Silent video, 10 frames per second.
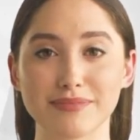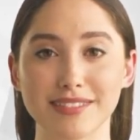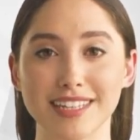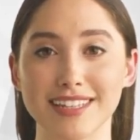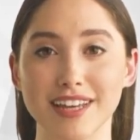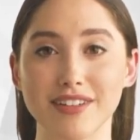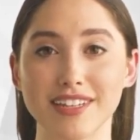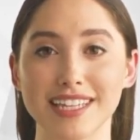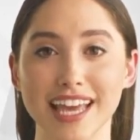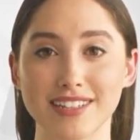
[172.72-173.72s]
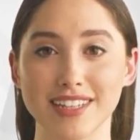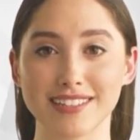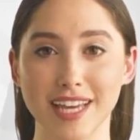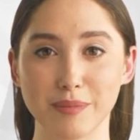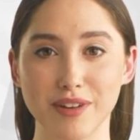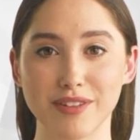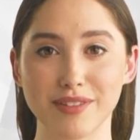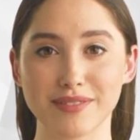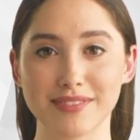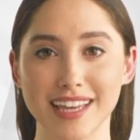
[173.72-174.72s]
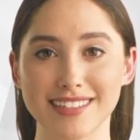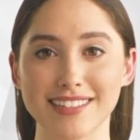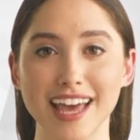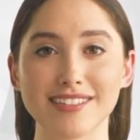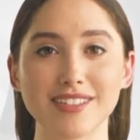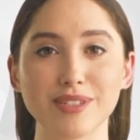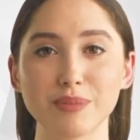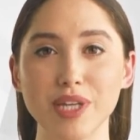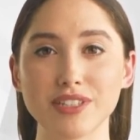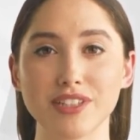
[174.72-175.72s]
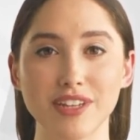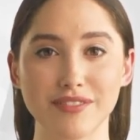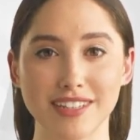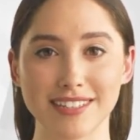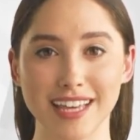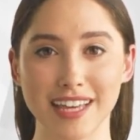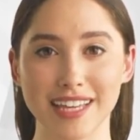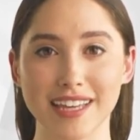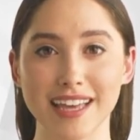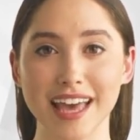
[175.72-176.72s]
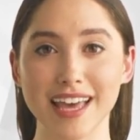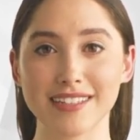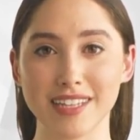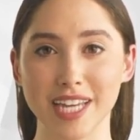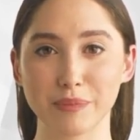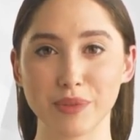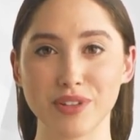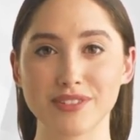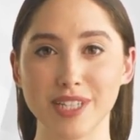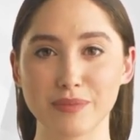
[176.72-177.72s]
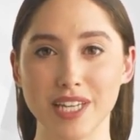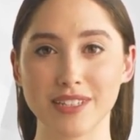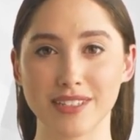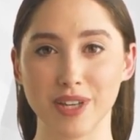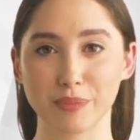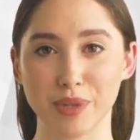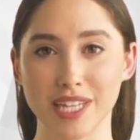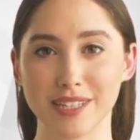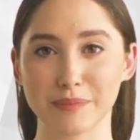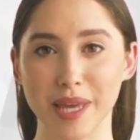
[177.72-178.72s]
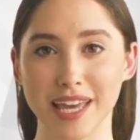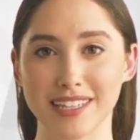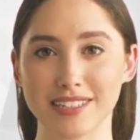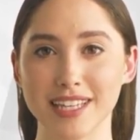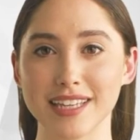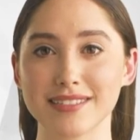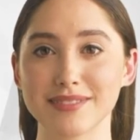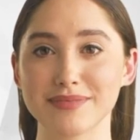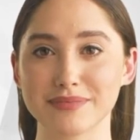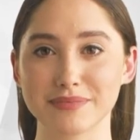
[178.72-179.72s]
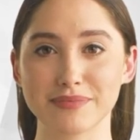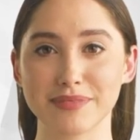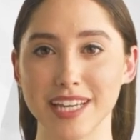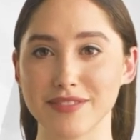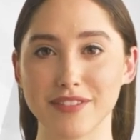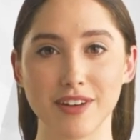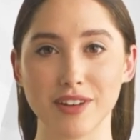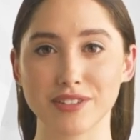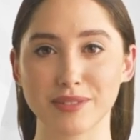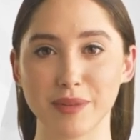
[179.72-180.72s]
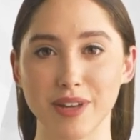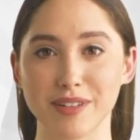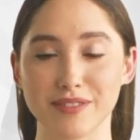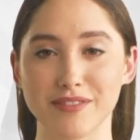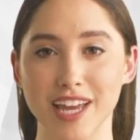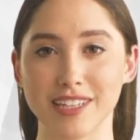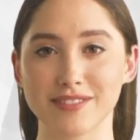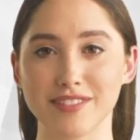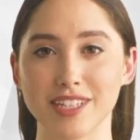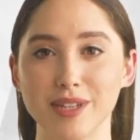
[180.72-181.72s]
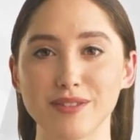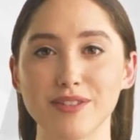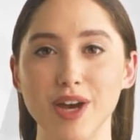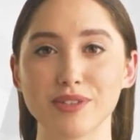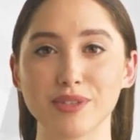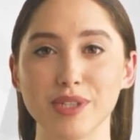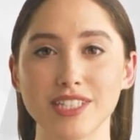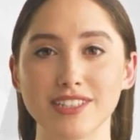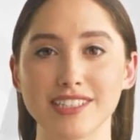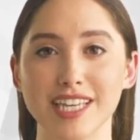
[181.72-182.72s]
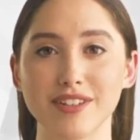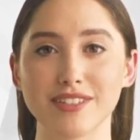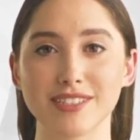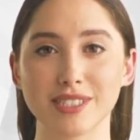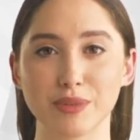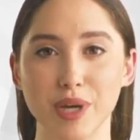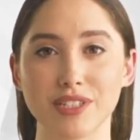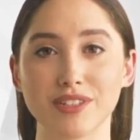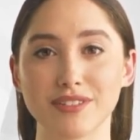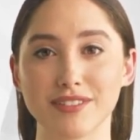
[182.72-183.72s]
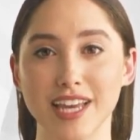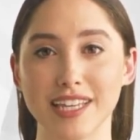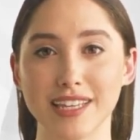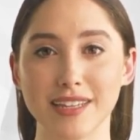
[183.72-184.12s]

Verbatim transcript: Disadvantageous, however, is that the duration of the study and the number of subjects are random magnitudes. If there are small effects, the overall duration of a sequential study